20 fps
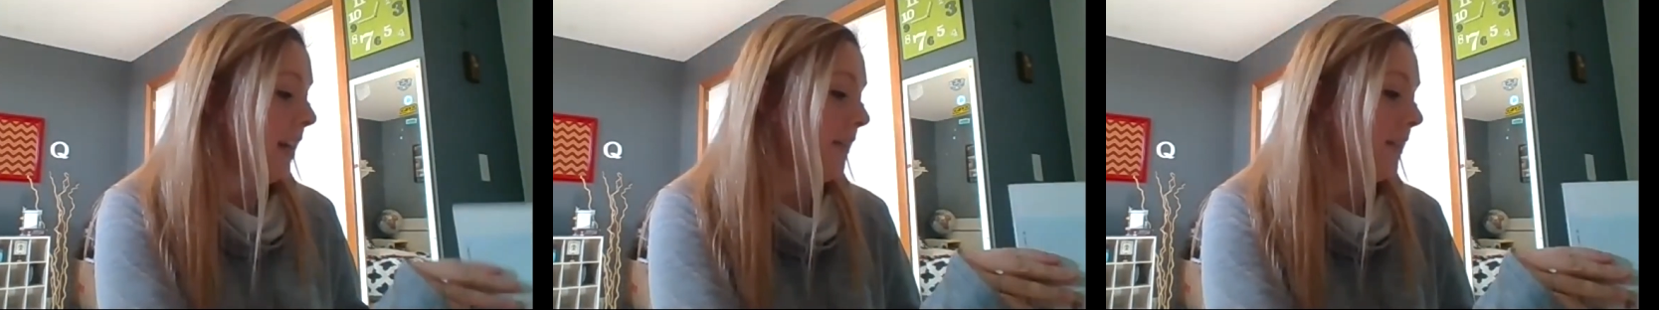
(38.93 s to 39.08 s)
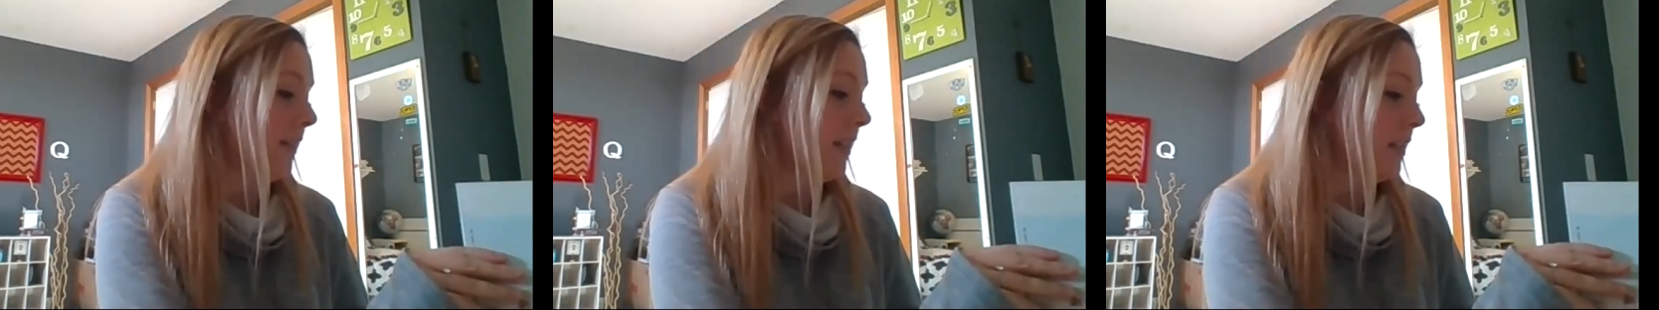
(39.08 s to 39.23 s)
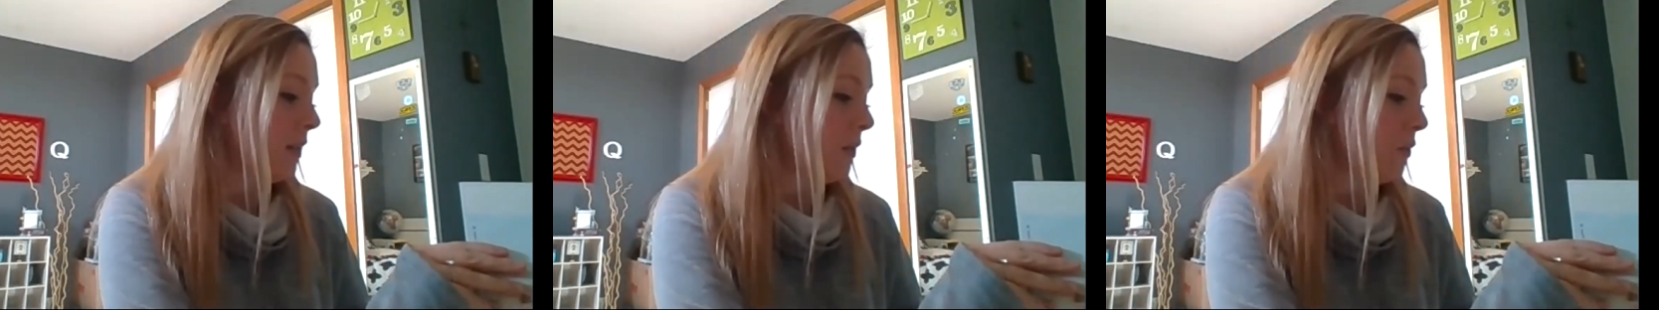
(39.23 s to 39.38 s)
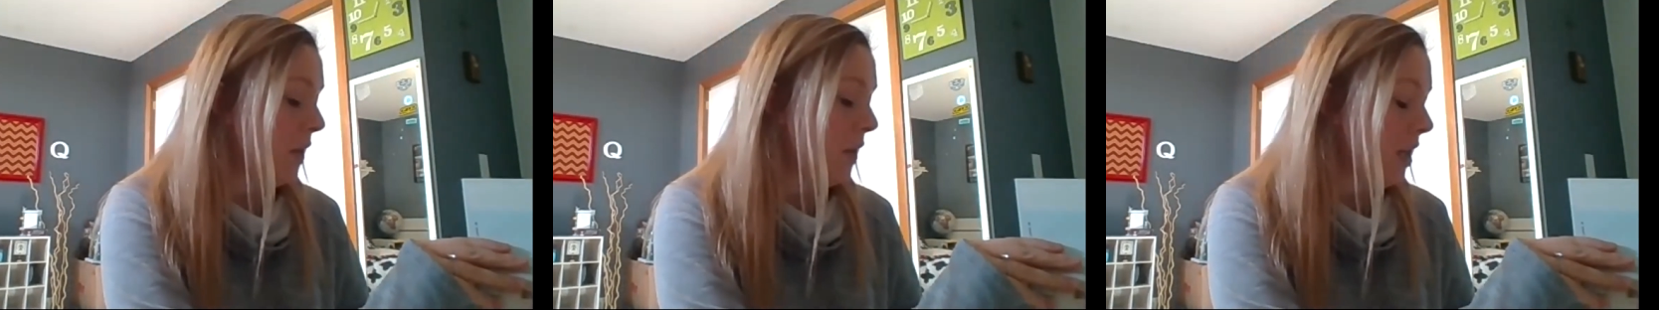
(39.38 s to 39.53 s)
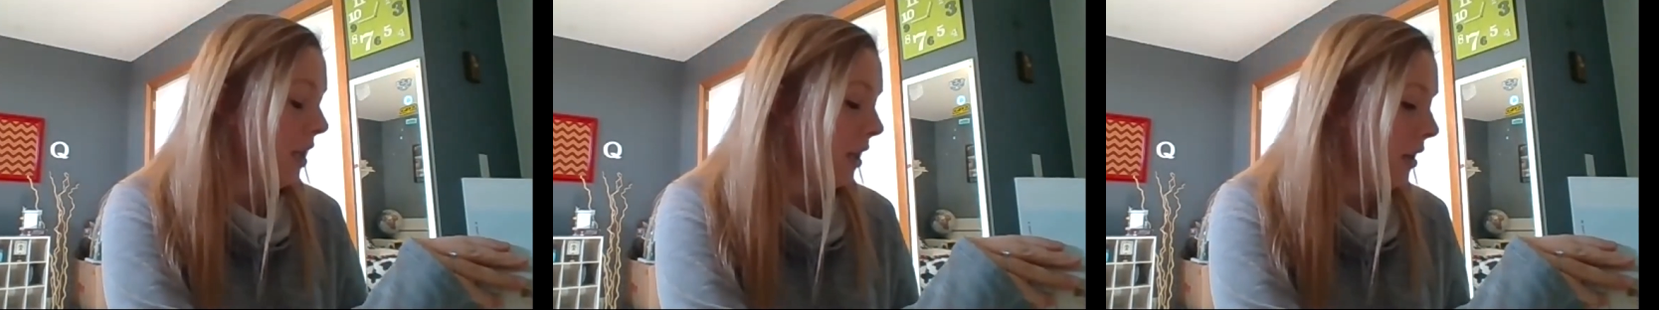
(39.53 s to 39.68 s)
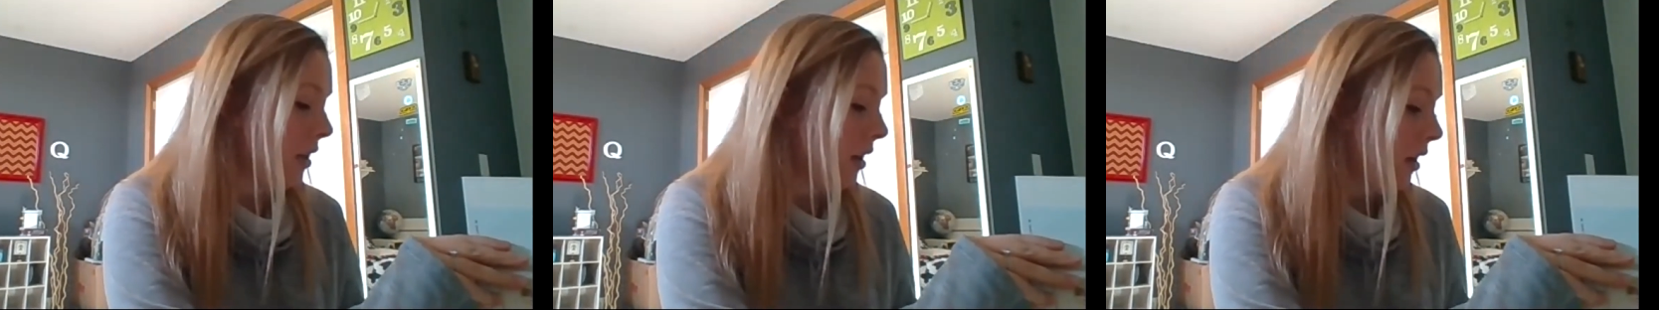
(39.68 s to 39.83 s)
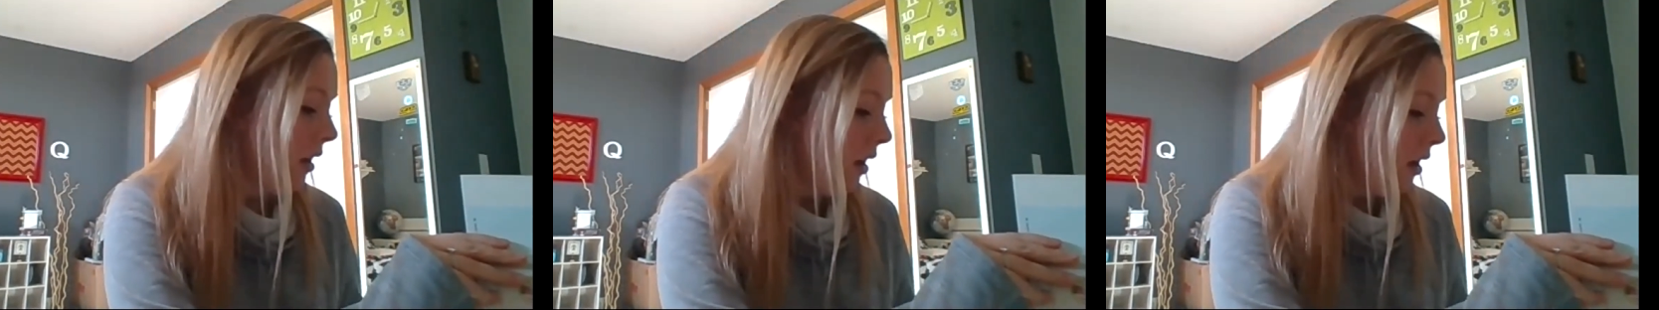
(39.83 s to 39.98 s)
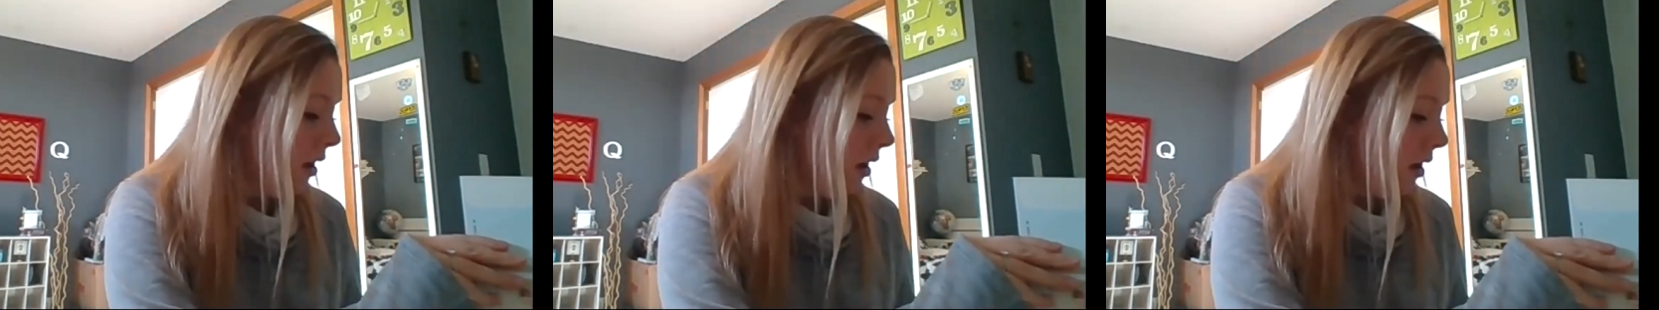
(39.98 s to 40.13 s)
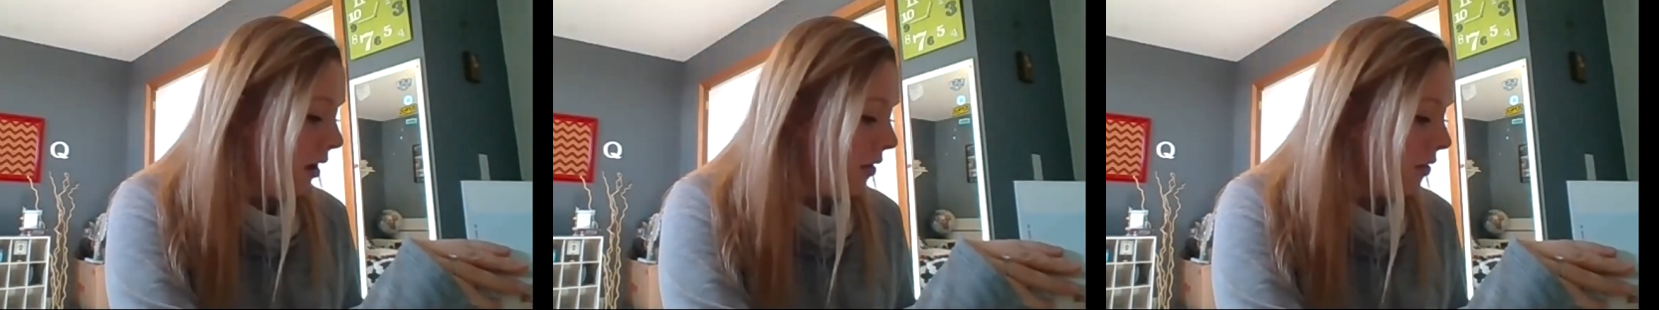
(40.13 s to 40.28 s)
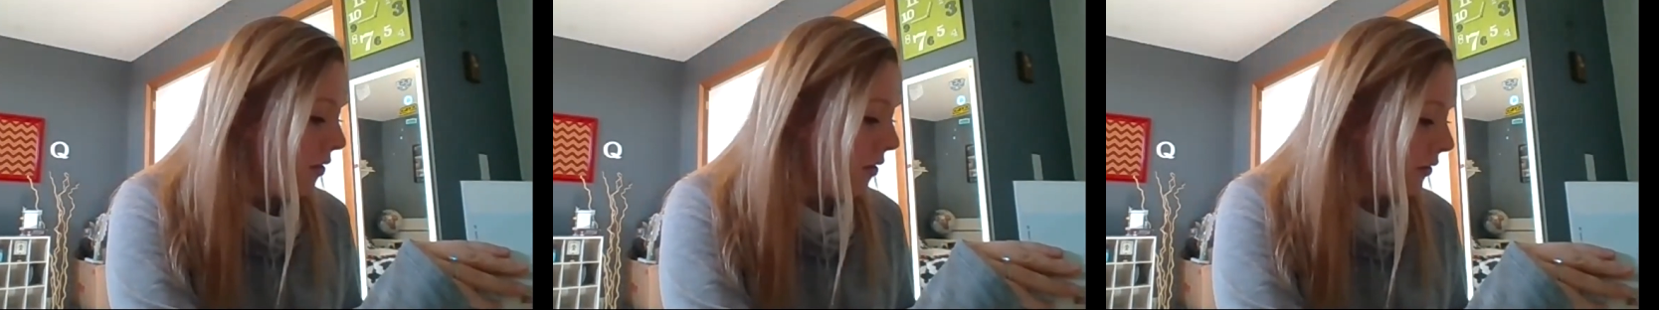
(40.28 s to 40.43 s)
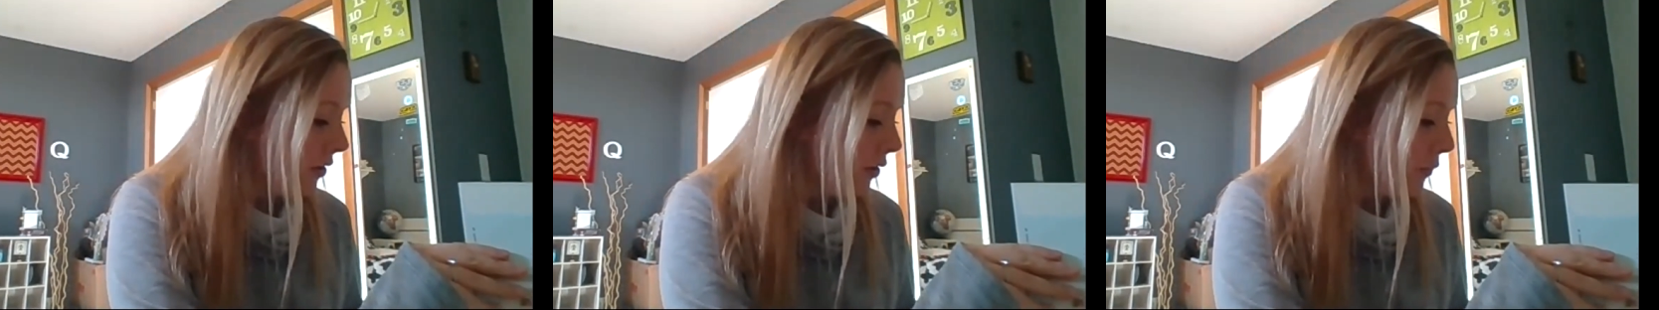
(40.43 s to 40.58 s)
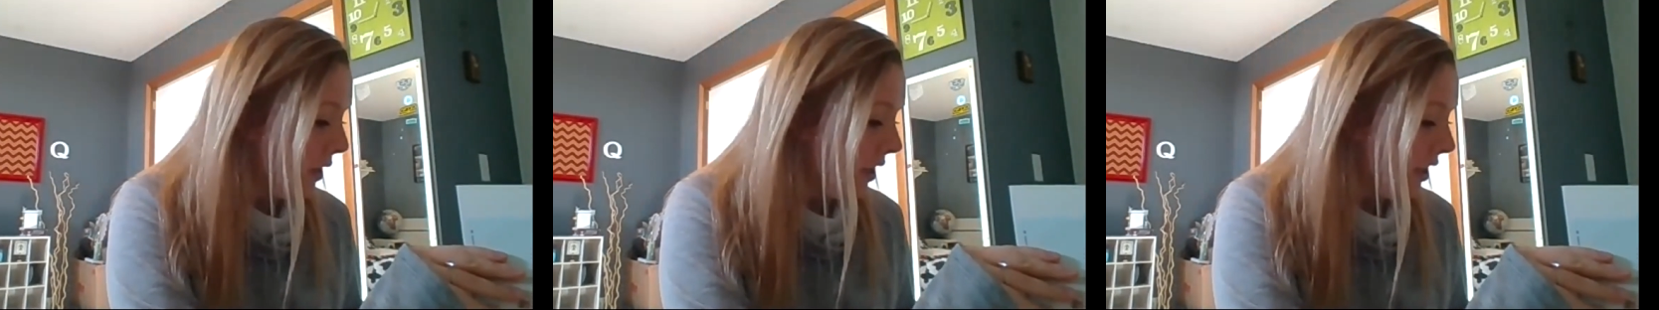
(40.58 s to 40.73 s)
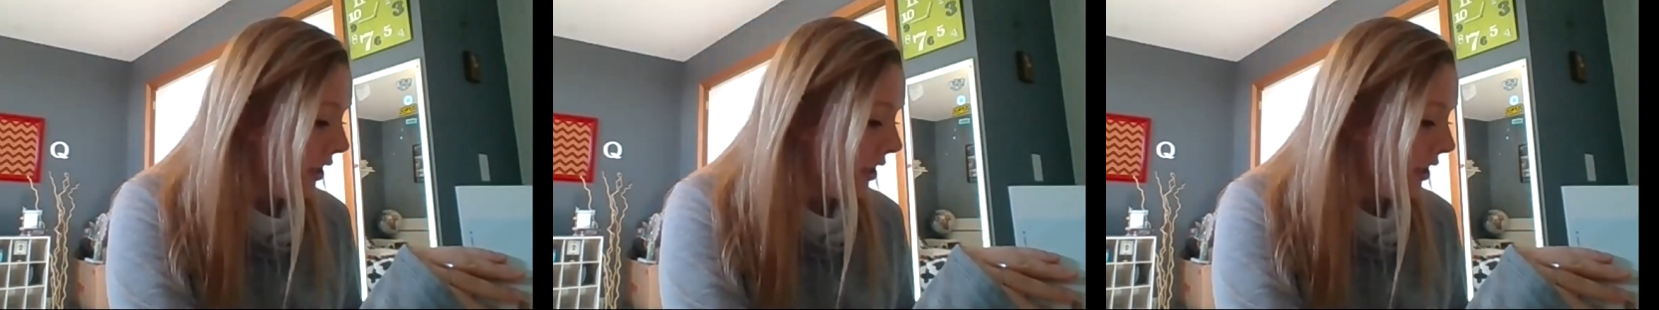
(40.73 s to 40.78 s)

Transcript: And this week, those